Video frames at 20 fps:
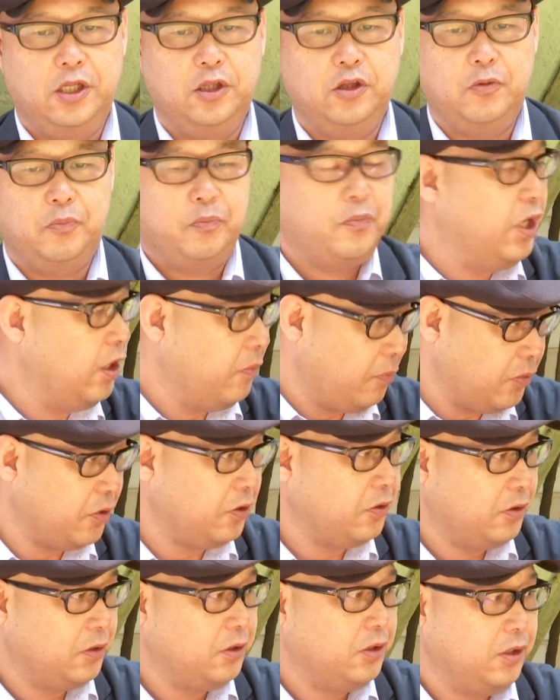the
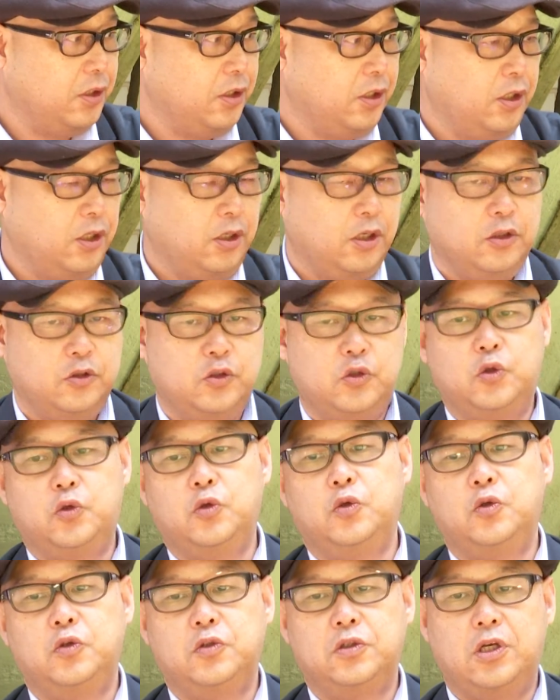people
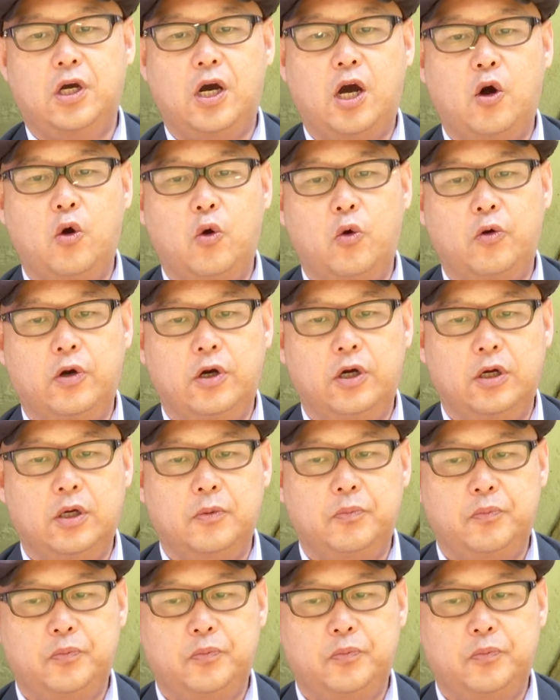through our